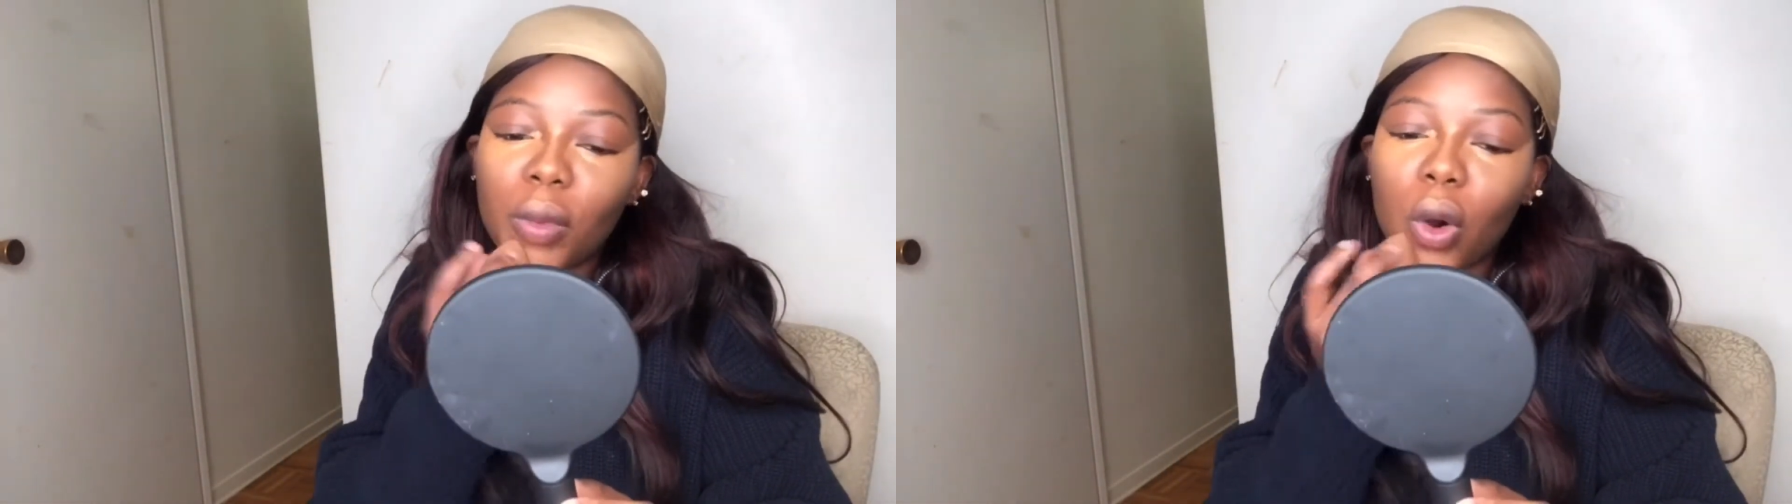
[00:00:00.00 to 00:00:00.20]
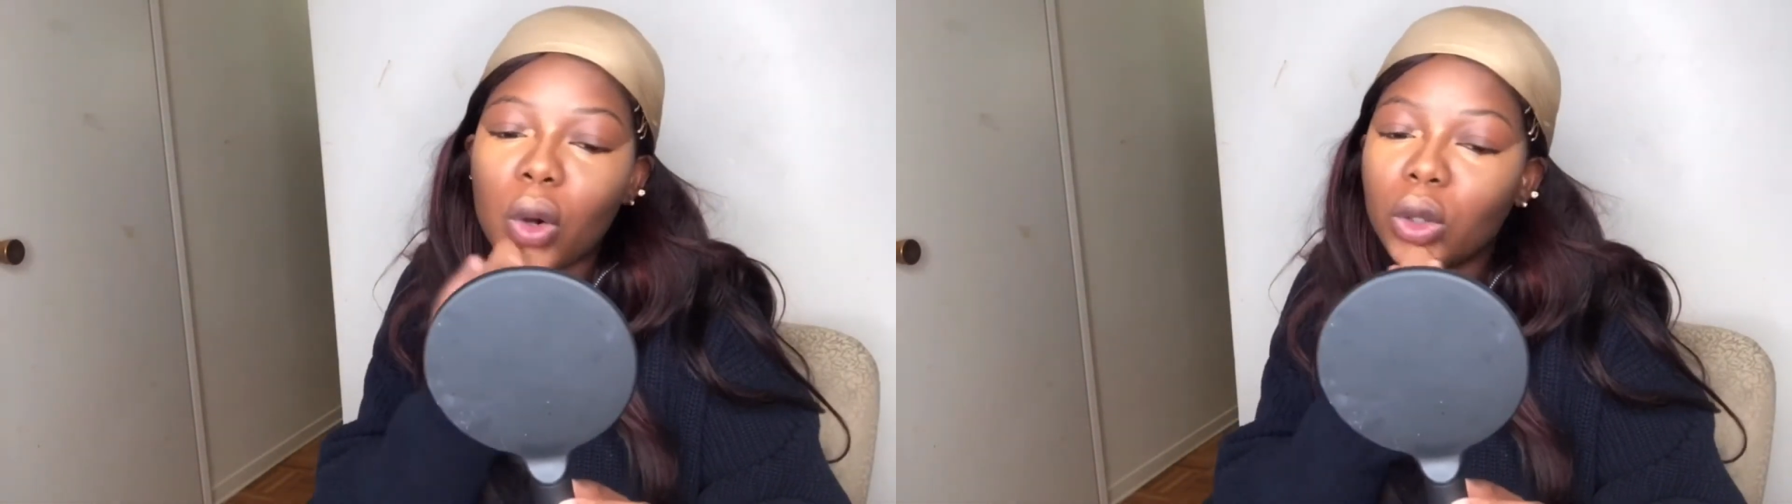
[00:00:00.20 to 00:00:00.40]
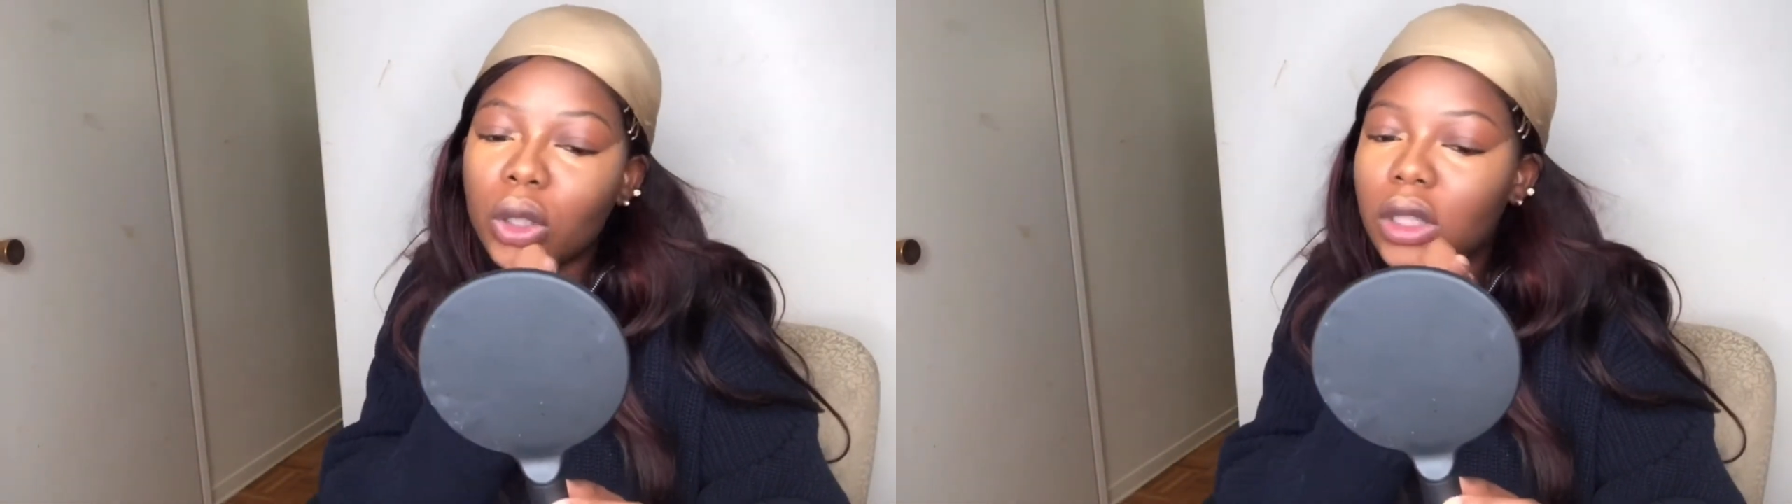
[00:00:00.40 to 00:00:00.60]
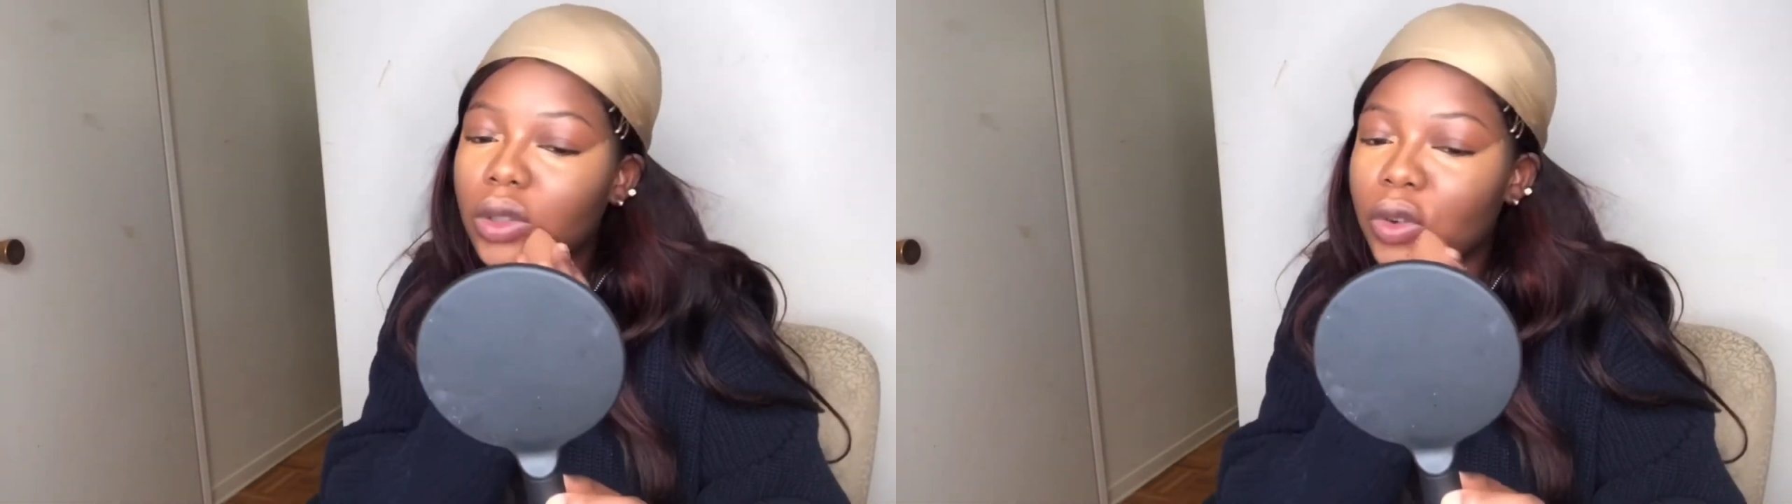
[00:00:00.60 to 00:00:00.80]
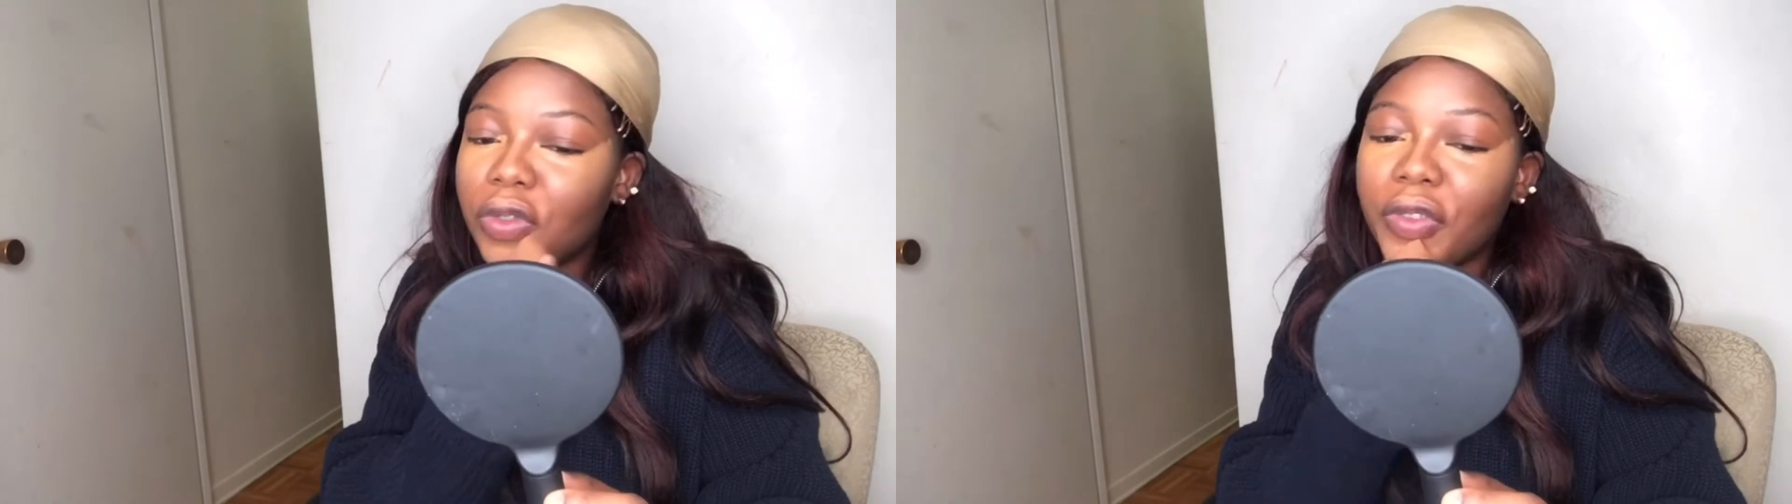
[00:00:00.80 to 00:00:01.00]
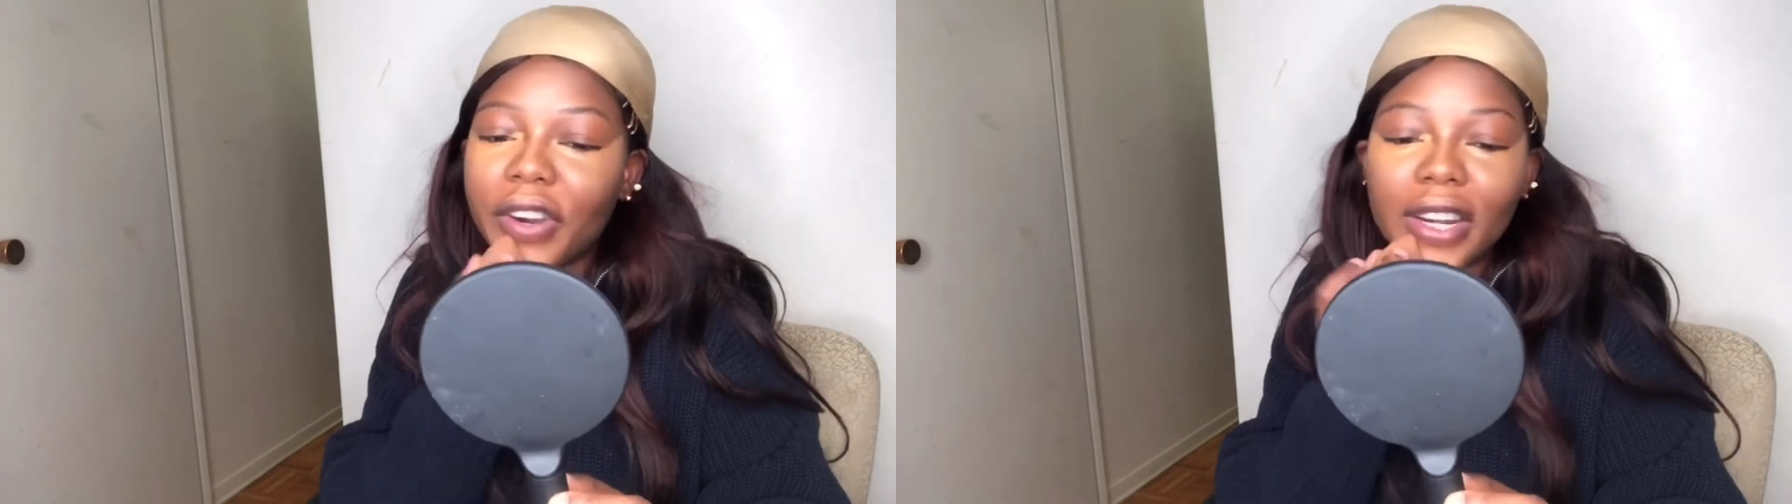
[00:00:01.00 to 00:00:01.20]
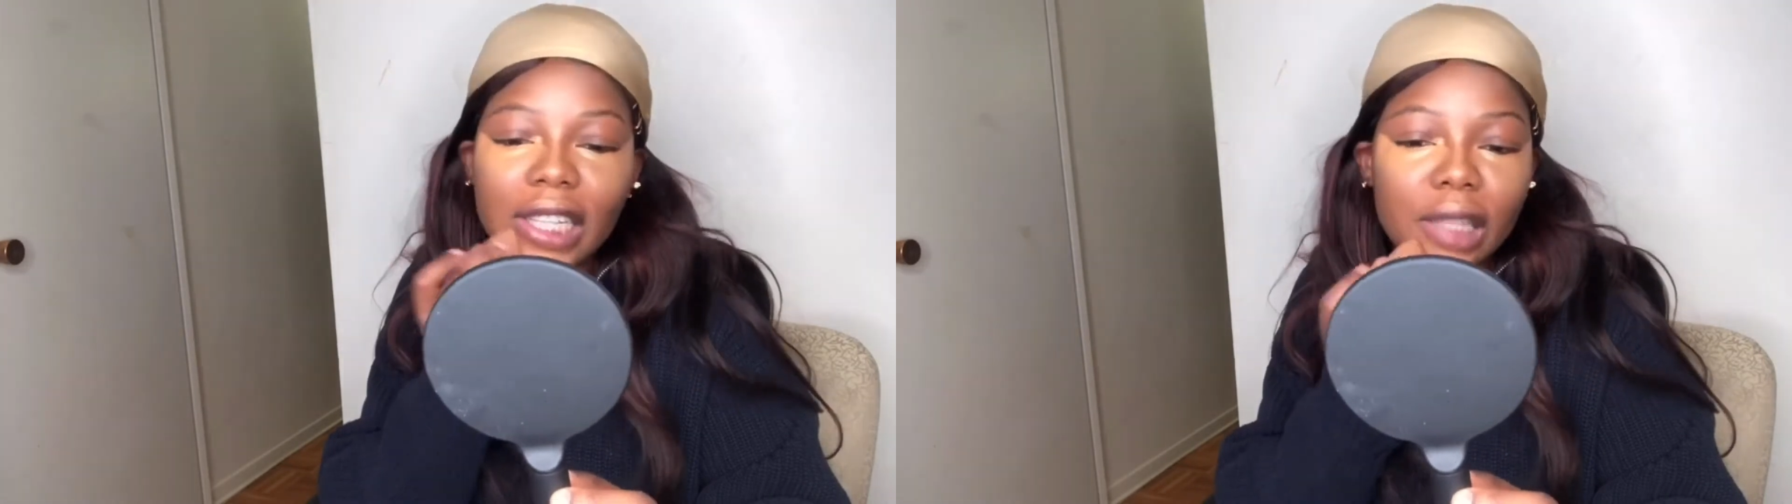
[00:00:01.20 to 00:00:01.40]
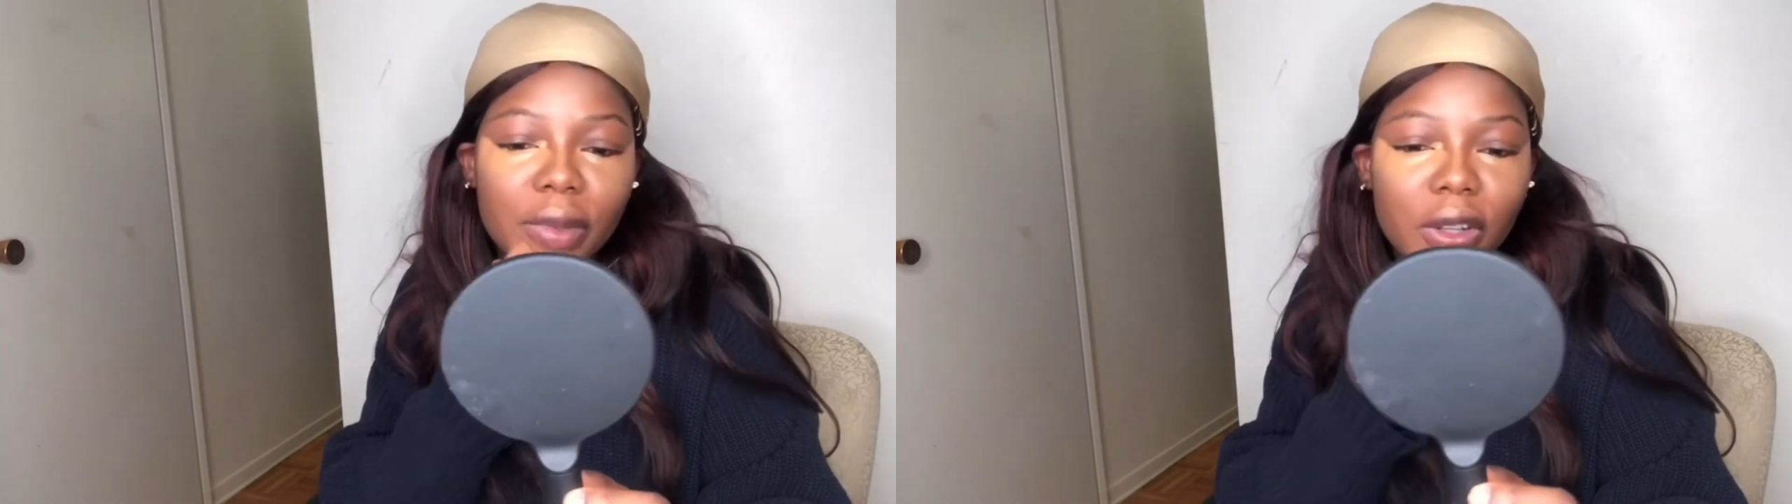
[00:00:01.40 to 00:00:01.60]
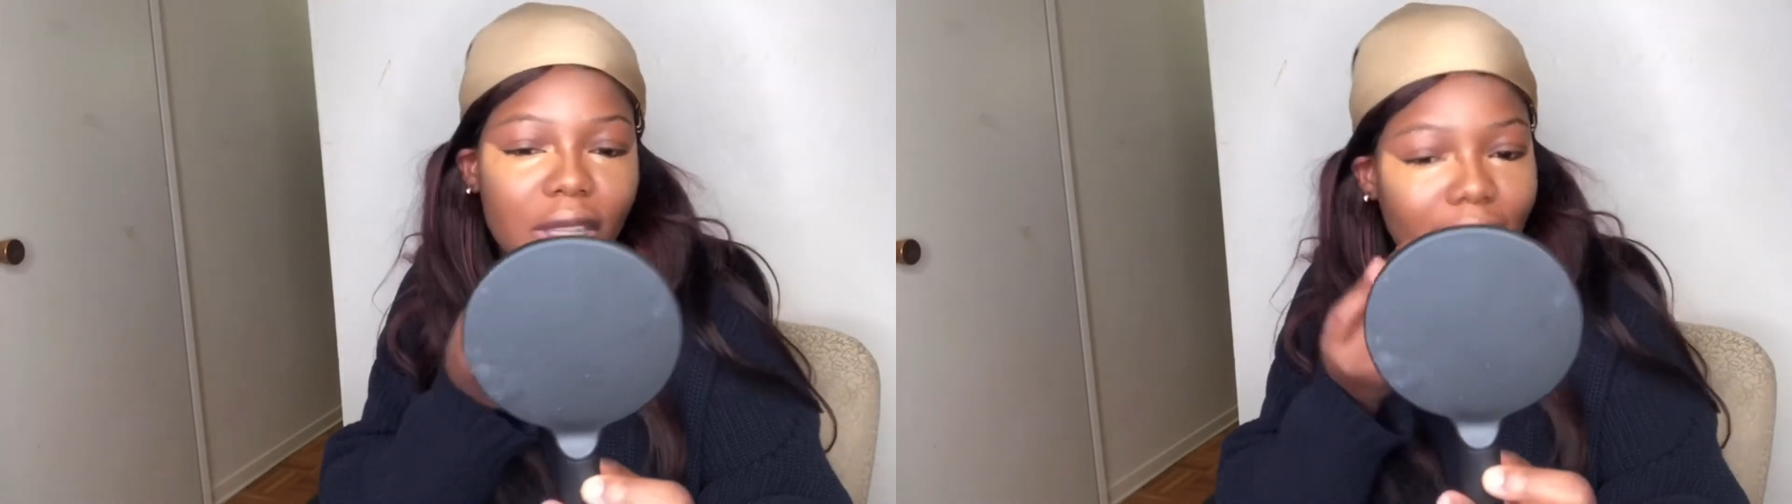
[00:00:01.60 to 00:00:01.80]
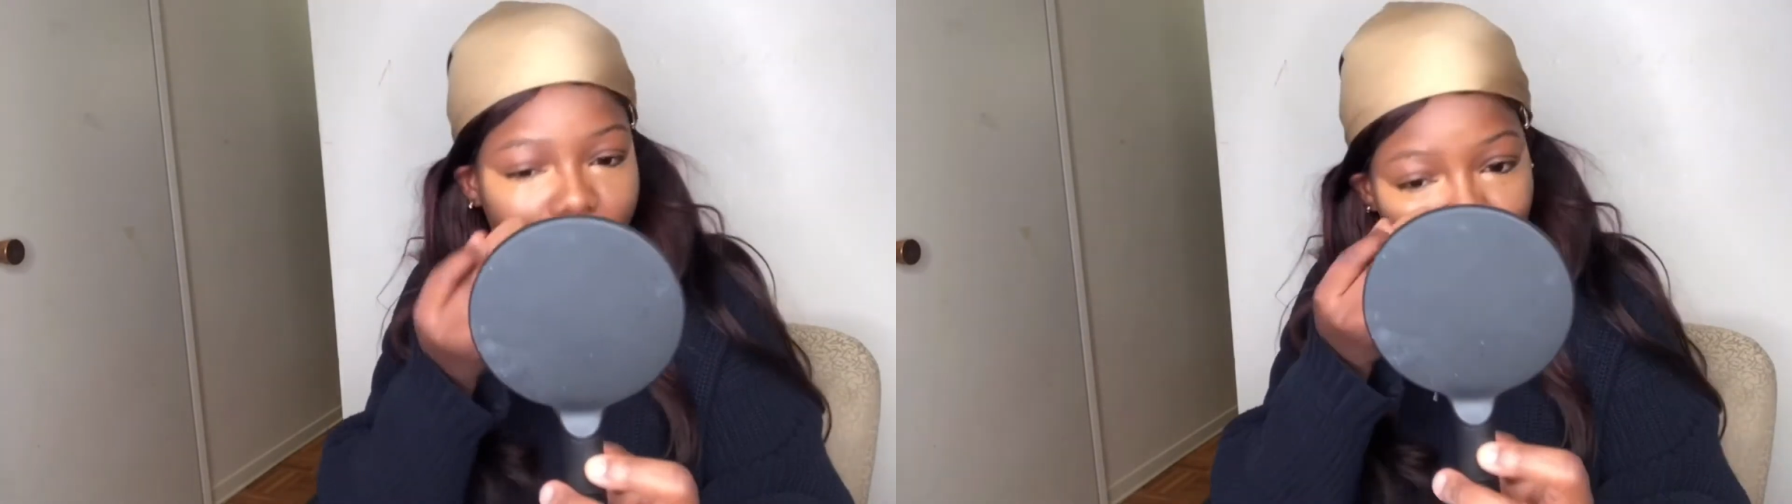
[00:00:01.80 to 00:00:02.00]
old school friends because
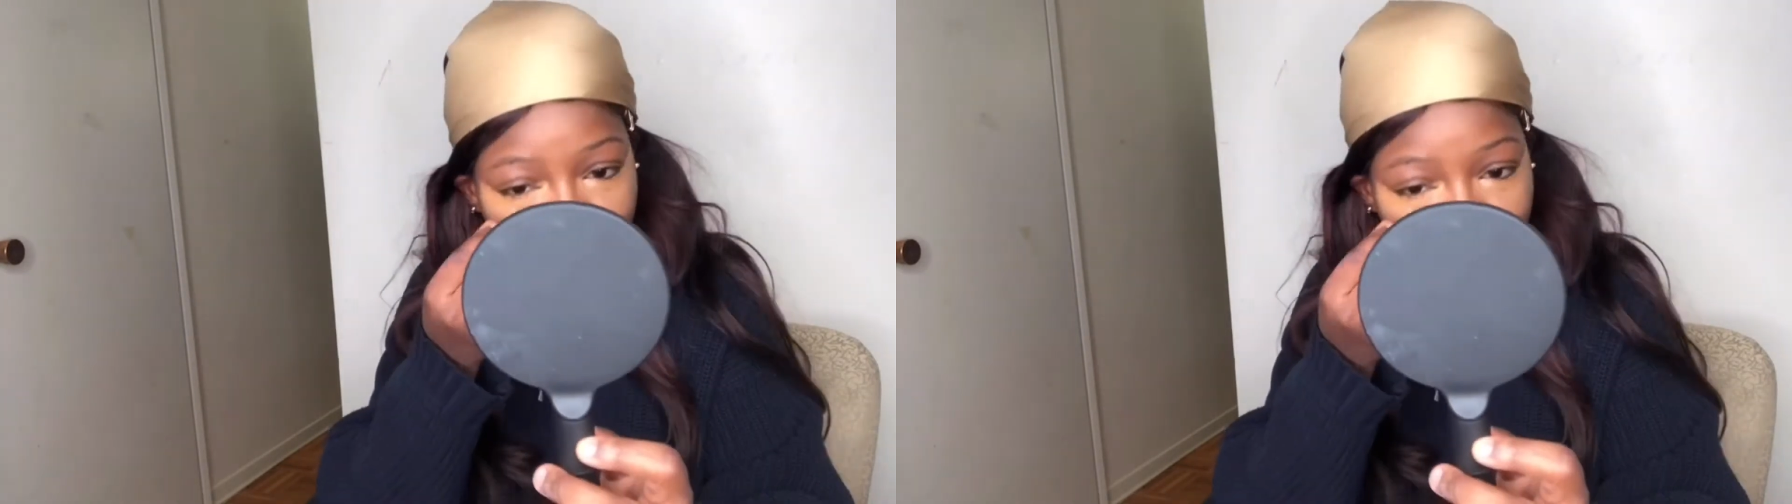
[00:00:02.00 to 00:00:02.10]
that's going to